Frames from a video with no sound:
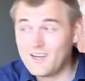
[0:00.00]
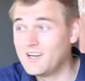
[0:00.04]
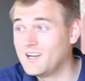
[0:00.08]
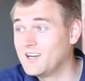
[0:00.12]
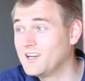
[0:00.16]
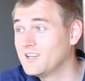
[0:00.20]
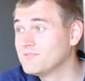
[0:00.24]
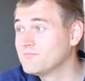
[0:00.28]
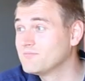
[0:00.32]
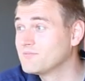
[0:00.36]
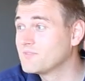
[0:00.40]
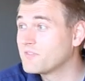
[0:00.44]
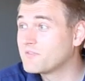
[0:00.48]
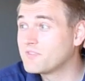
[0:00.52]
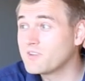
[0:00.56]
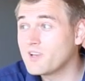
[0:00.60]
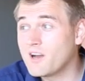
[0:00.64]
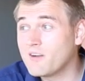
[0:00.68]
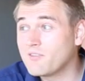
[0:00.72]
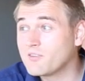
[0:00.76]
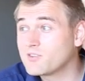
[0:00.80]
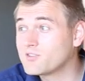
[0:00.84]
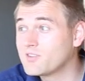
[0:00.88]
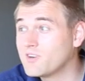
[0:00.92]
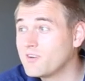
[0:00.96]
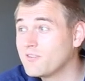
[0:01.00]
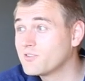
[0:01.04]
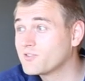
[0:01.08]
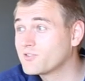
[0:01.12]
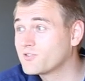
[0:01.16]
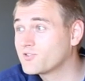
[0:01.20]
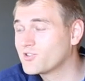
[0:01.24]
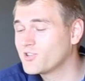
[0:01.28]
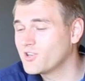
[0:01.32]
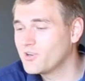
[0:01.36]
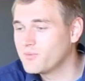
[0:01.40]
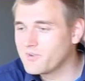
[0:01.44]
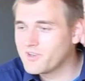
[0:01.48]
And if you ever travel
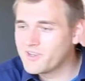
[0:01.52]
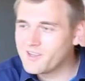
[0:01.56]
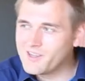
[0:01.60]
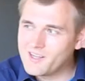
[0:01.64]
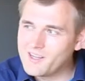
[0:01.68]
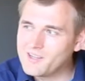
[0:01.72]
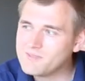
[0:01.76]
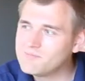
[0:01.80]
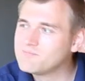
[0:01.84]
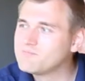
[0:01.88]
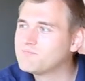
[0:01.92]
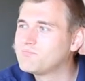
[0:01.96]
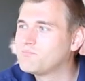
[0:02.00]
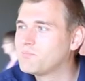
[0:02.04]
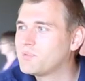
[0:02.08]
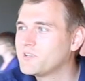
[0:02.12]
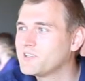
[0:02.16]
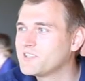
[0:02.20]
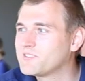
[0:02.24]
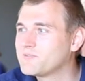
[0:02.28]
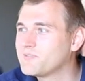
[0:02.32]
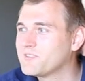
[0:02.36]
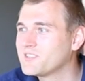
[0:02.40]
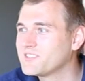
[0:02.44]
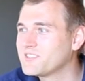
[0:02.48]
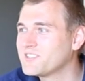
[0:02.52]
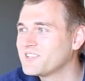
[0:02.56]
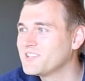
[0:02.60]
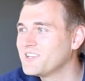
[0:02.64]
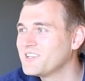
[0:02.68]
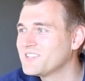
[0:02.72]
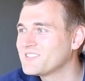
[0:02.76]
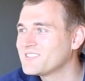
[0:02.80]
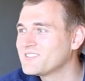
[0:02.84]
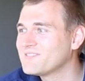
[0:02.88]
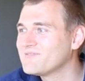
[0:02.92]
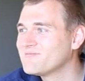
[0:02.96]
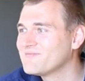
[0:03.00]
to Germany, then please visit
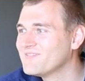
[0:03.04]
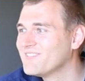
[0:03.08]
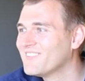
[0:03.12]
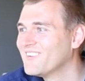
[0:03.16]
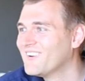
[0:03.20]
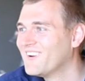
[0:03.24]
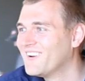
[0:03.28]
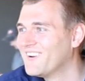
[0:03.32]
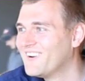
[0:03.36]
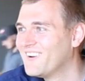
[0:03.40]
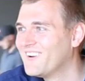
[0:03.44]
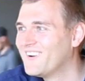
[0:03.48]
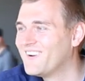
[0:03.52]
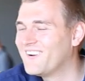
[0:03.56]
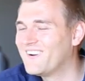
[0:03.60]
us. I will.